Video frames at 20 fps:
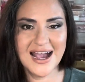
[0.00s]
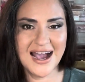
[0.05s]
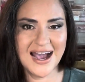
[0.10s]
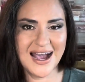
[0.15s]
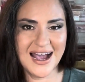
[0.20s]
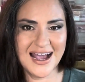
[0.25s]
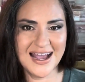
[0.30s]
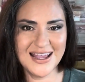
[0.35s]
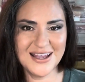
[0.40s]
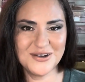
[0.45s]

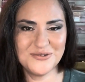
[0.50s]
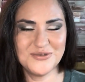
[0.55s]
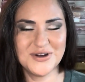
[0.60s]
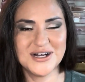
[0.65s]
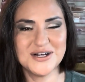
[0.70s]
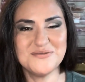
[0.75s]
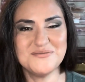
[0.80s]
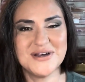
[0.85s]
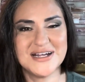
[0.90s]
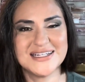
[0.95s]
Hi,
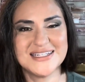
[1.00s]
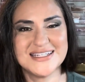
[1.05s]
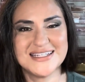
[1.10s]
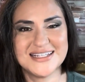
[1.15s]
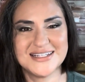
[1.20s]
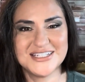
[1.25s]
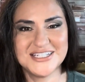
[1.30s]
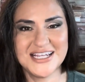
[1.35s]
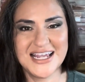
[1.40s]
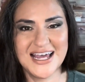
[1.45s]
welcome back to
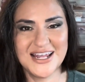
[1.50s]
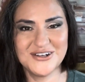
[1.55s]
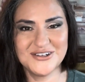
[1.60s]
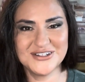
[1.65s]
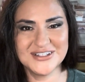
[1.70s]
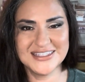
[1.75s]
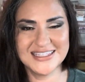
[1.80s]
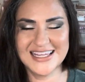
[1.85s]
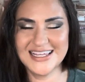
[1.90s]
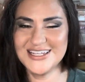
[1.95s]
the
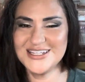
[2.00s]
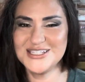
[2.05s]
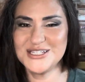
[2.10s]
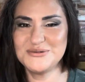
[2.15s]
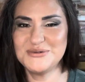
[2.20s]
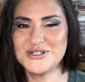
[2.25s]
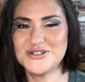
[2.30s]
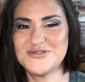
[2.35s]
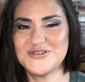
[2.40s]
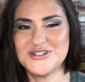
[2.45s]
channel. Thank you so
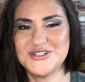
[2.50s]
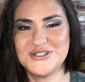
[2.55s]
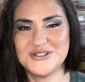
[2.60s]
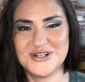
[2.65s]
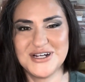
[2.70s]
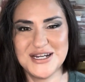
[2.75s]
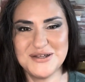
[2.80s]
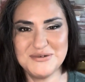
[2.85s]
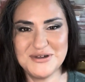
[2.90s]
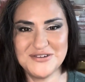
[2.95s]
much for
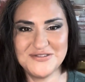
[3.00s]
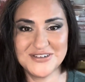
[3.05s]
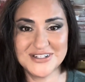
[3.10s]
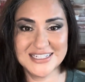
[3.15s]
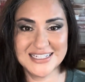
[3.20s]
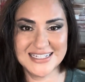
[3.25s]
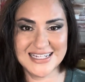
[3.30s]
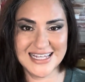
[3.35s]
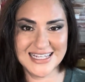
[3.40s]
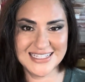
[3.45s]
joining me for
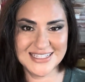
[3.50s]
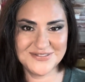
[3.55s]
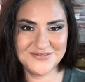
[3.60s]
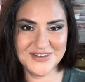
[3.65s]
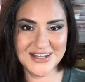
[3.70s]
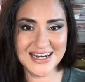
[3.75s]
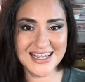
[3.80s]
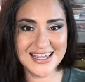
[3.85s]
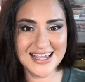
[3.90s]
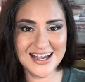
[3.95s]
today's
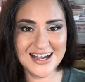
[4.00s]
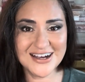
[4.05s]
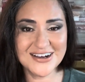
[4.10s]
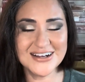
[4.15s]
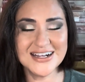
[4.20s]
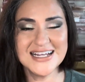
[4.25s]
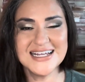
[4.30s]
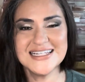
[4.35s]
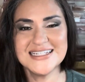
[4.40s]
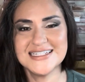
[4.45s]

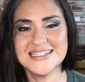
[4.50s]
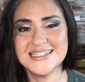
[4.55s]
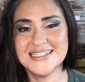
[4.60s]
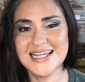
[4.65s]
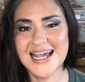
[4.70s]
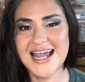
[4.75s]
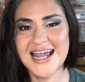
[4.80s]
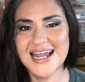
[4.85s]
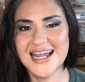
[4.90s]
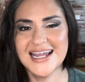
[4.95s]
video.
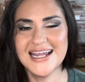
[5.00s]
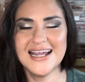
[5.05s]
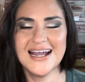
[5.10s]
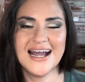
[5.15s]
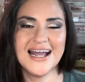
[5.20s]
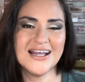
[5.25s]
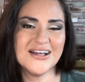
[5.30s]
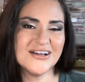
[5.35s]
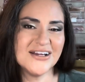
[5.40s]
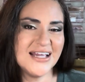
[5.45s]
Today,
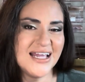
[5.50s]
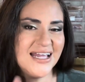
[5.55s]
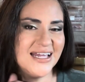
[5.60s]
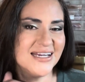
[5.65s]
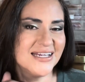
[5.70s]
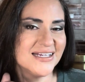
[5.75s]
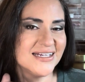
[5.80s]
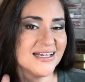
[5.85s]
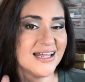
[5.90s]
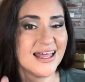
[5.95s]
I
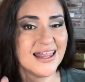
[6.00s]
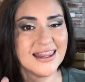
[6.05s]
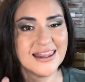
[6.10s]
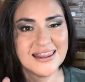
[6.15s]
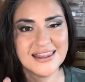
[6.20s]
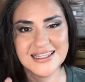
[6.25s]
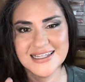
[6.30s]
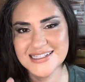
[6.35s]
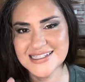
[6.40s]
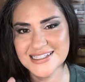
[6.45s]
created
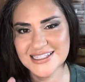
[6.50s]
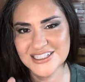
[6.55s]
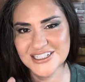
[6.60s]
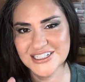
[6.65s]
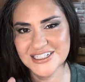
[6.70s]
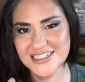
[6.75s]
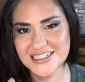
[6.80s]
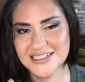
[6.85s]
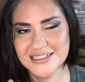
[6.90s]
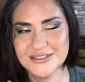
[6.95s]
this
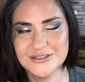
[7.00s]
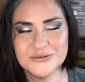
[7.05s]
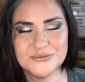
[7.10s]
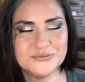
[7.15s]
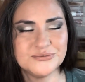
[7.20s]
look